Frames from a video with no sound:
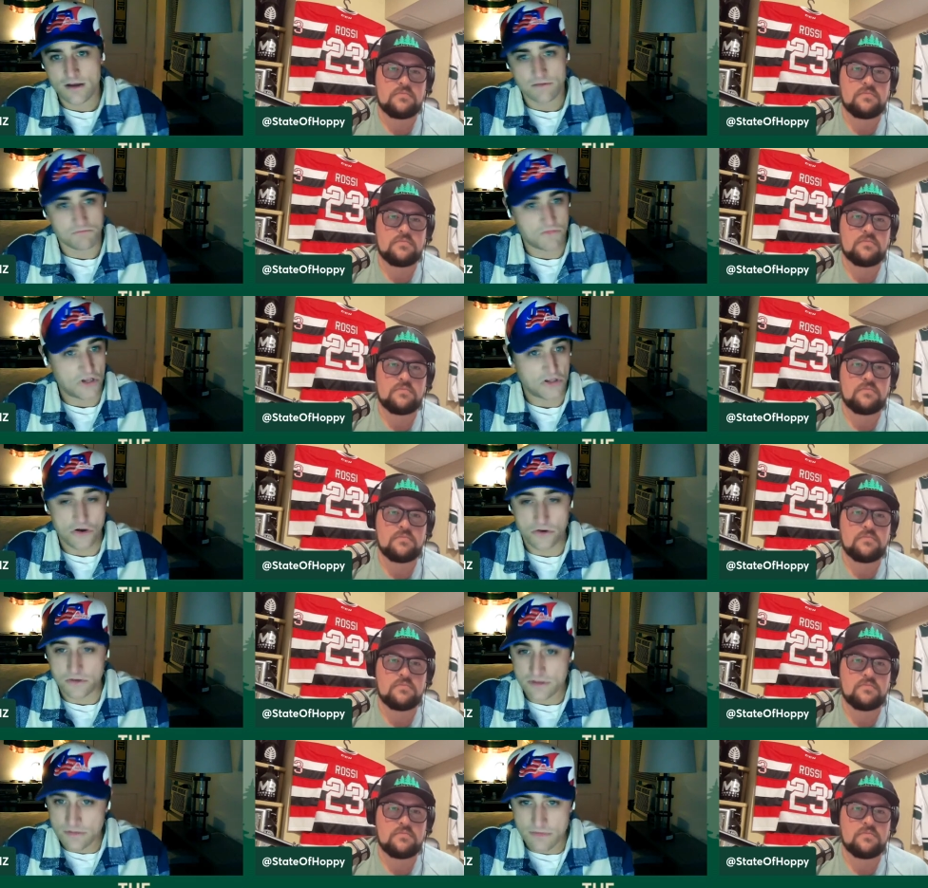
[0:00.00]
Speaker 1: you
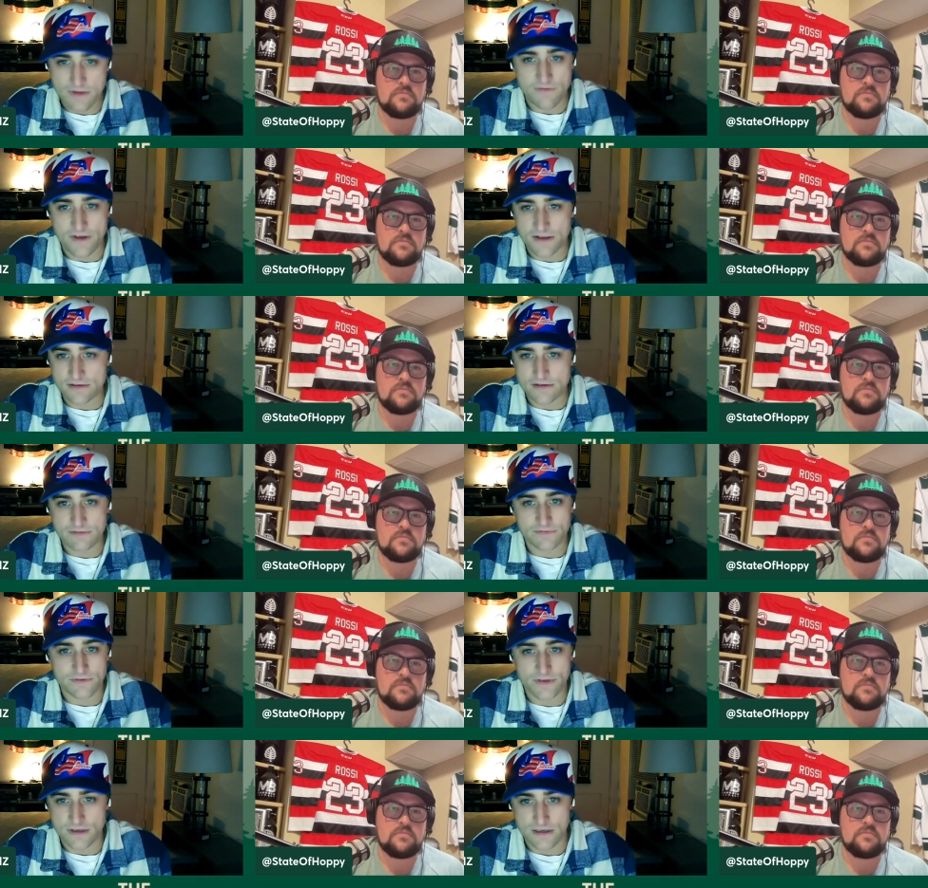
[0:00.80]
notice him
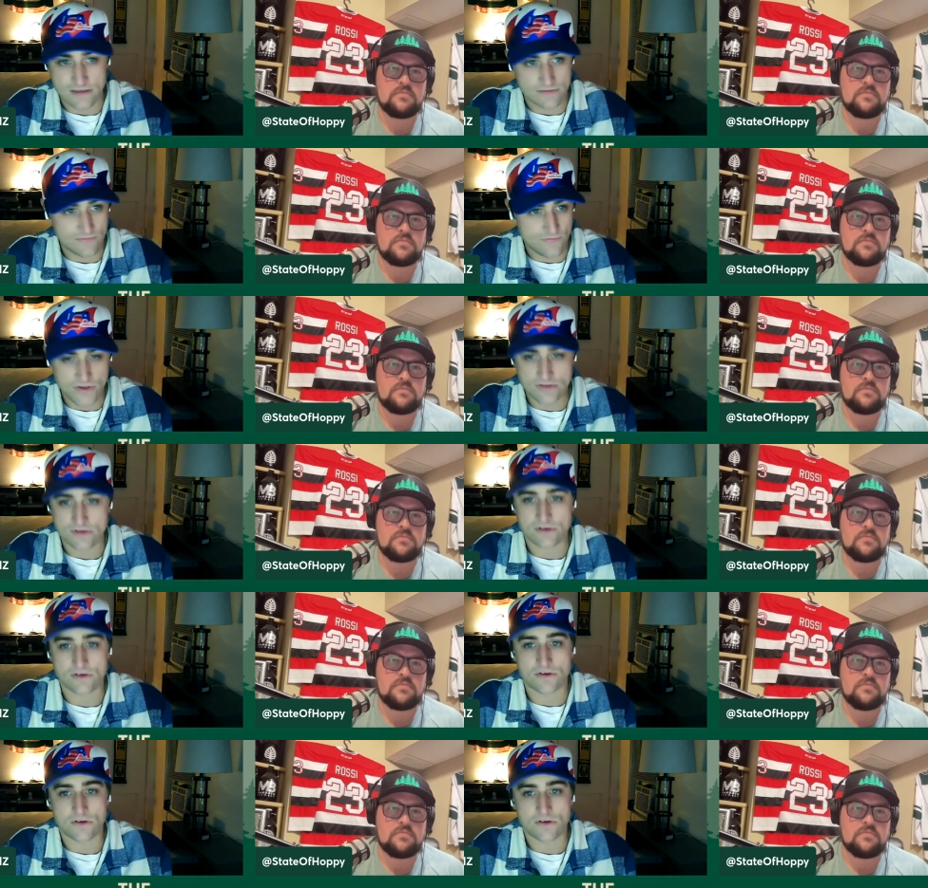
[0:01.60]
defensively, he's physical,